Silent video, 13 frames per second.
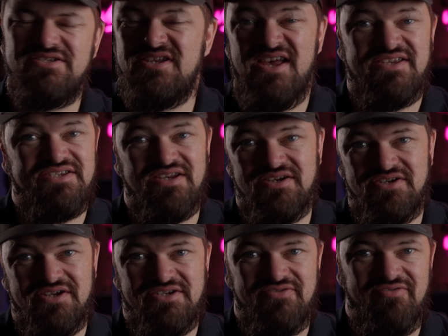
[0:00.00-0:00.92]
Test and
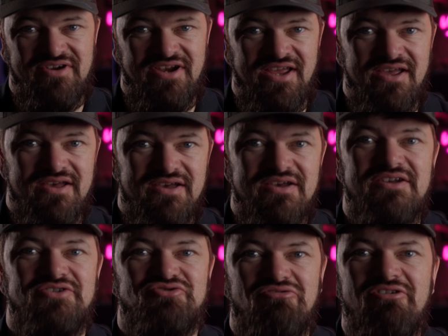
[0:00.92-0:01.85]
adjust, really.
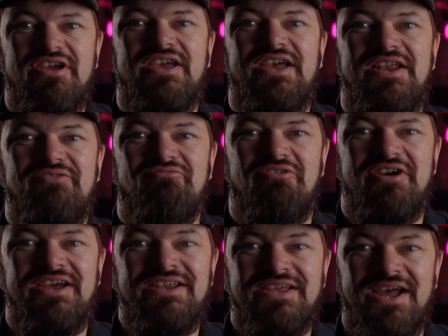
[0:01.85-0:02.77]
Try and get it
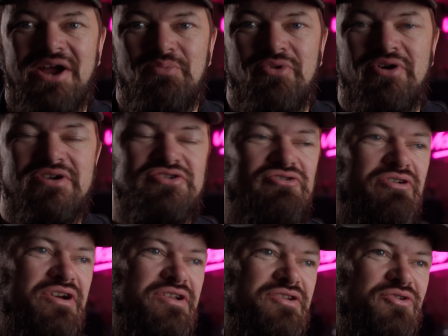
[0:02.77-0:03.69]
right in camera.
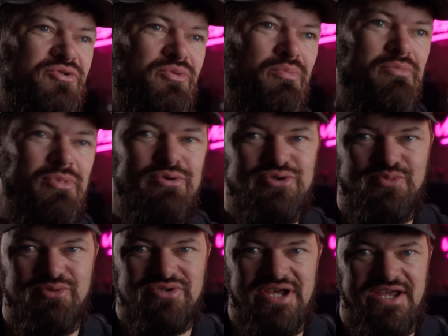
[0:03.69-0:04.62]
Try and do
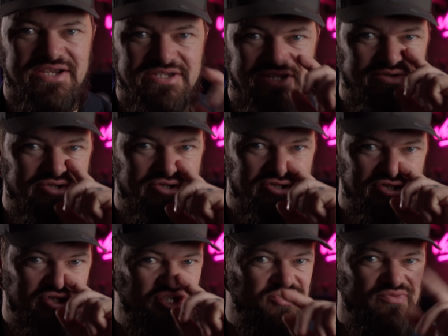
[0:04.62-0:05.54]
multiple takes. Don't just
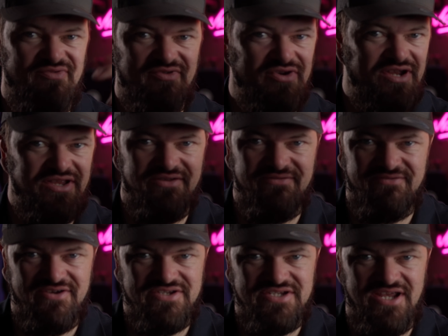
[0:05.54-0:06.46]
assume you've got it in the
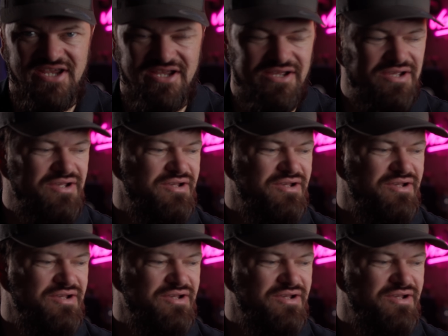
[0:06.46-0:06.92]
first take.